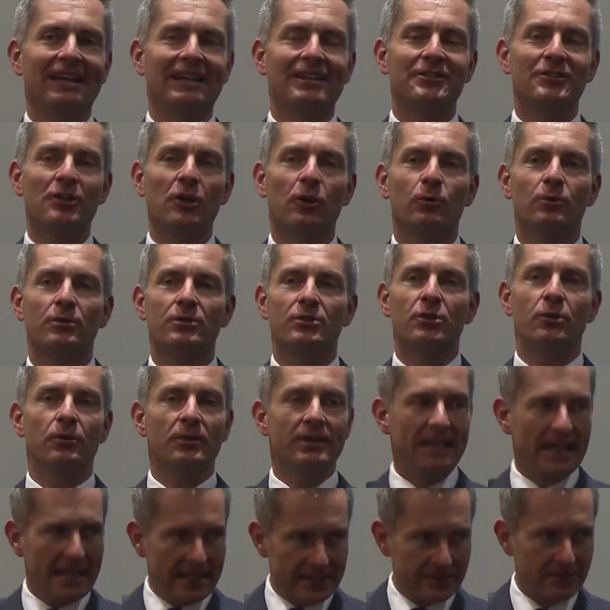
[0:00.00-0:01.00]
So, so
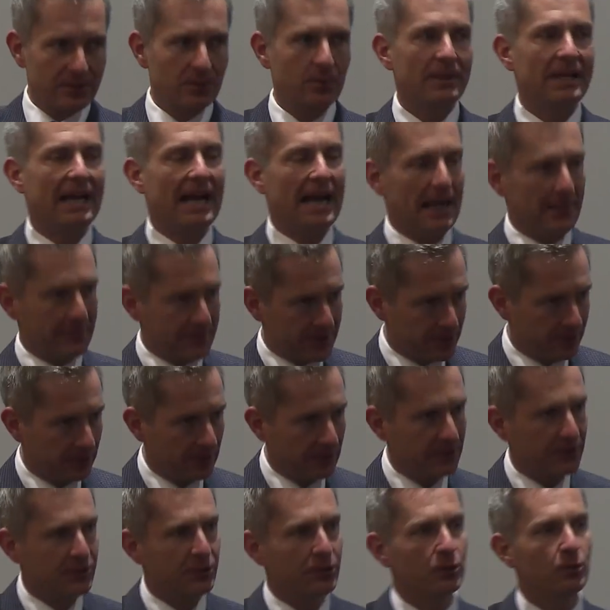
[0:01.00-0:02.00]
yes, we
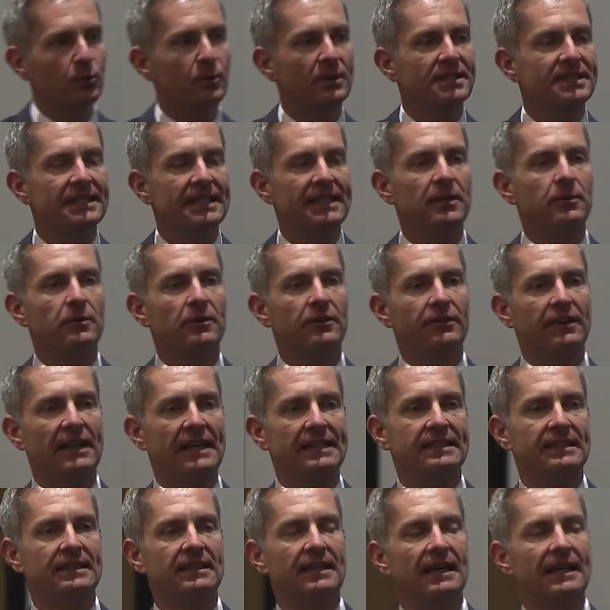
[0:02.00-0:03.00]
absolutely do. We see the
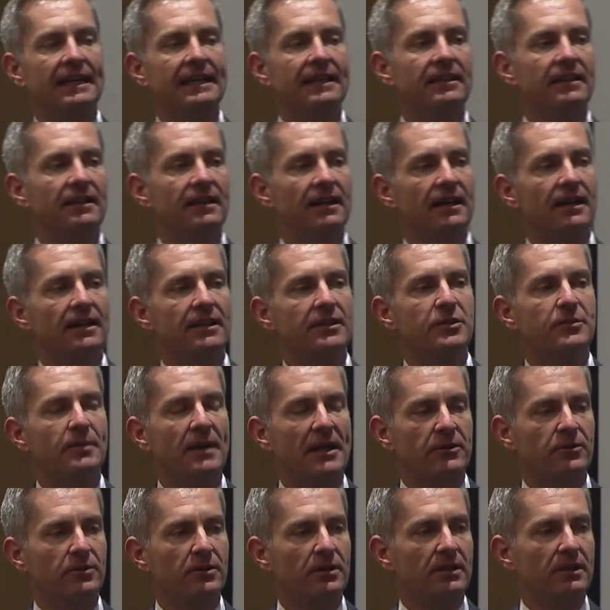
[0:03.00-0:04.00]
reflected light uh,
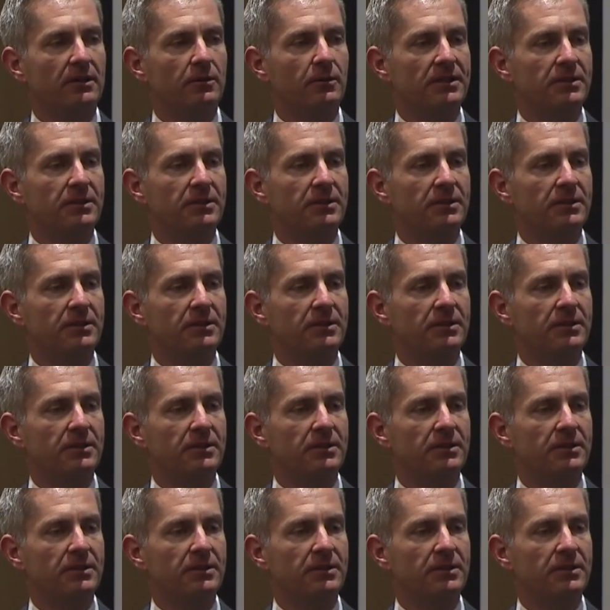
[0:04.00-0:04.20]
spectra.